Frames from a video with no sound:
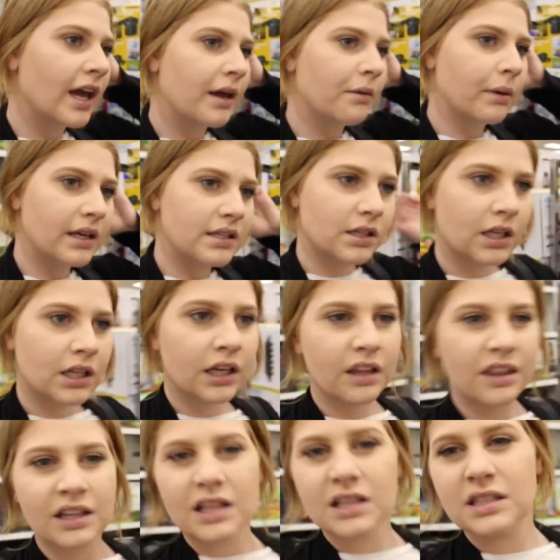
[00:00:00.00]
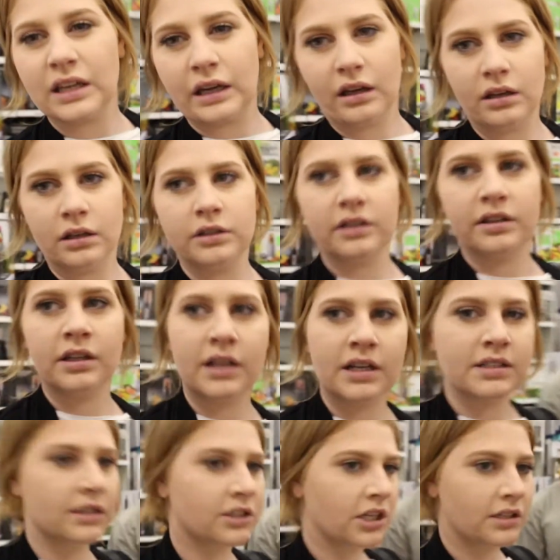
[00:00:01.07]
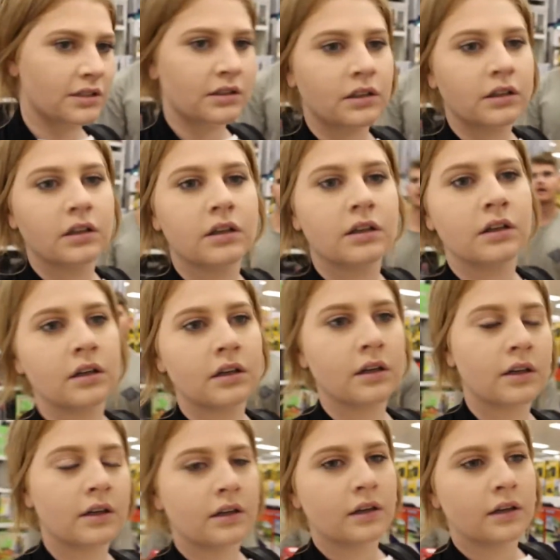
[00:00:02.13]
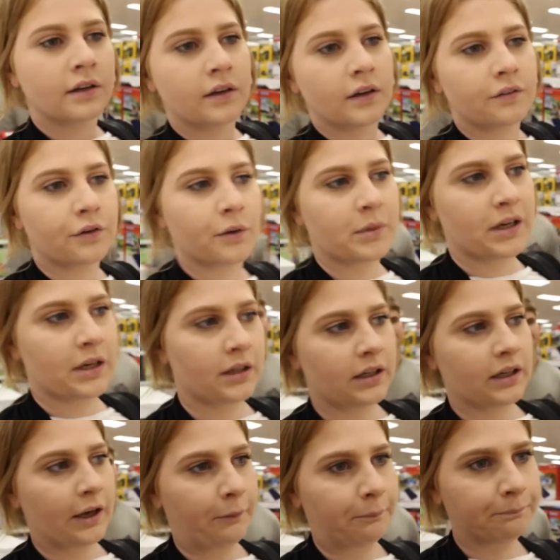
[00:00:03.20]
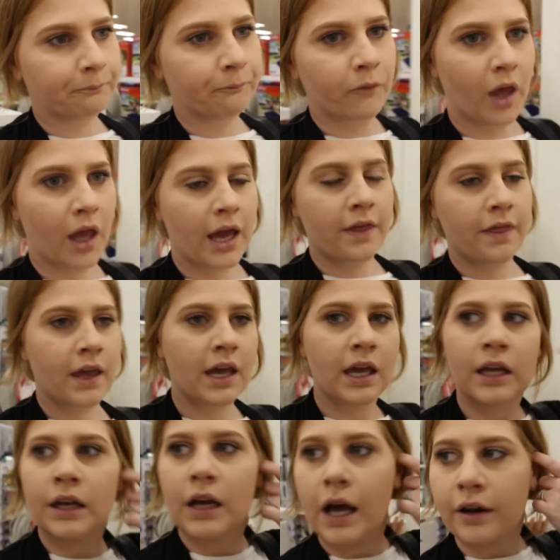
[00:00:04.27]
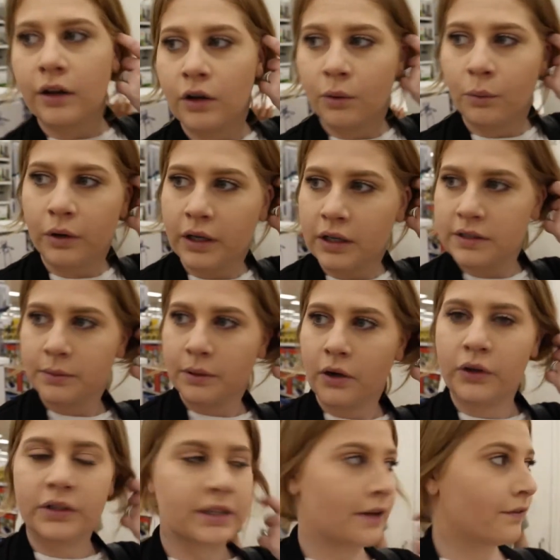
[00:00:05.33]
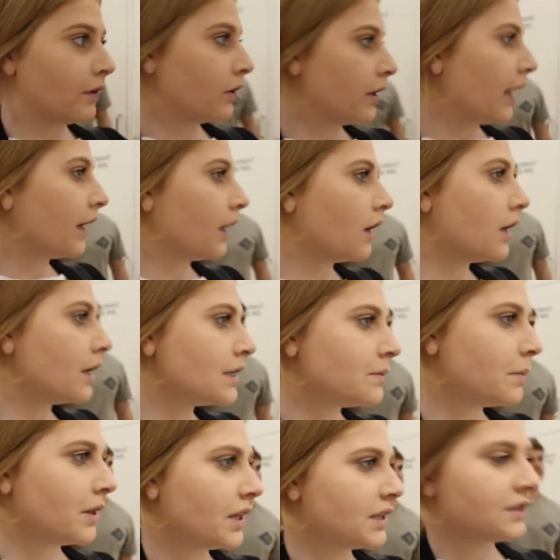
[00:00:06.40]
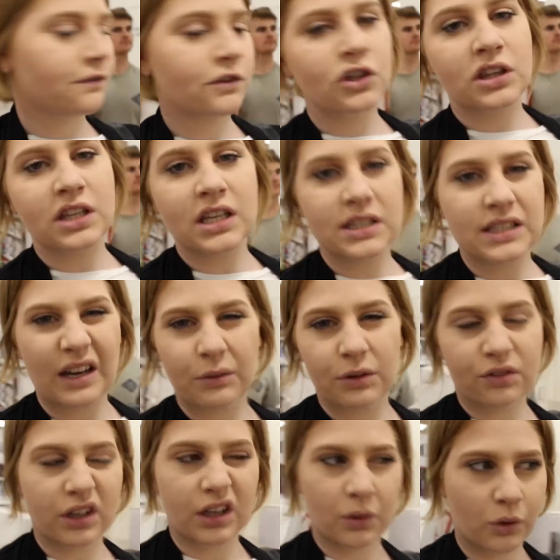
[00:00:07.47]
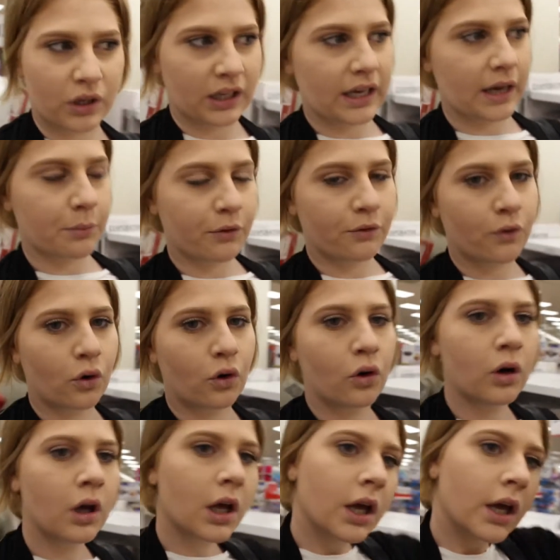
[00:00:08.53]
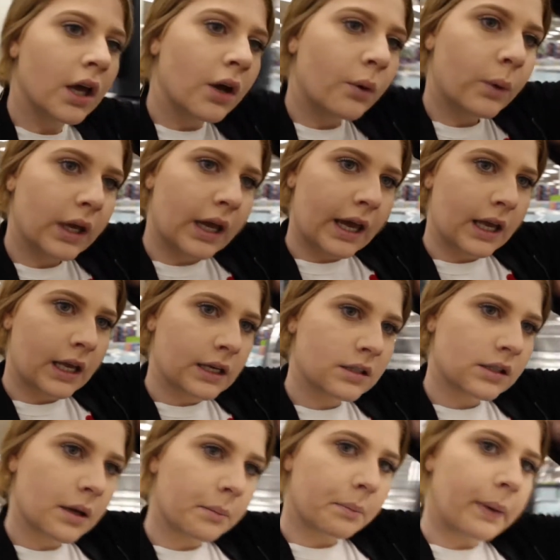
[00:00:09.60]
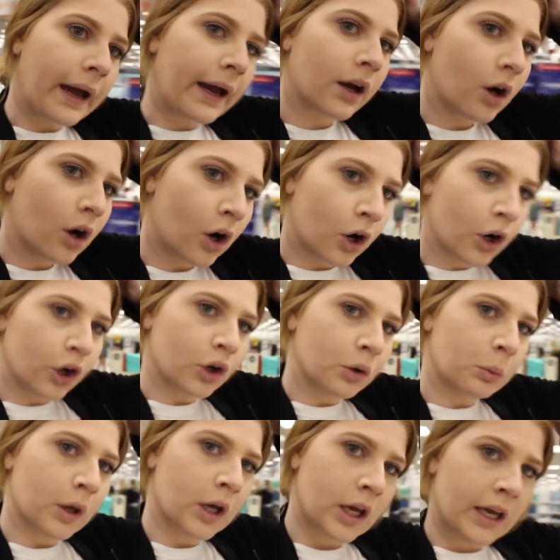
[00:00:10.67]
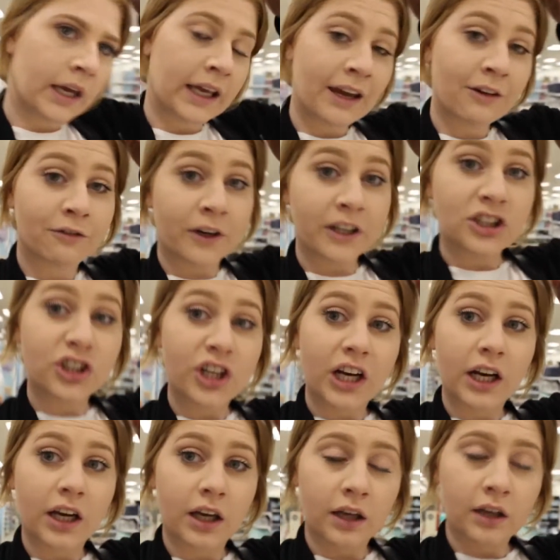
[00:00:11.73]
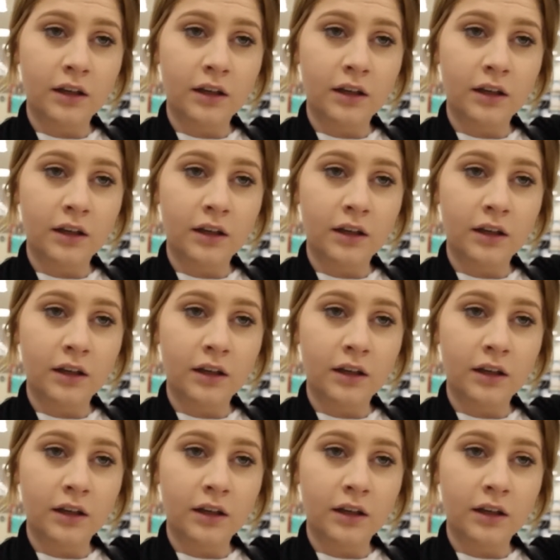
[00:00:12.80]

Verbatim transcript: and basically I think that's it. Do you think that's it, Jason? Uh, from here, yeah. From here, yeah. And then I don't know what else we're going to have a look at, guys, but there's a few things that we really want to get before we head back home and get Frederick.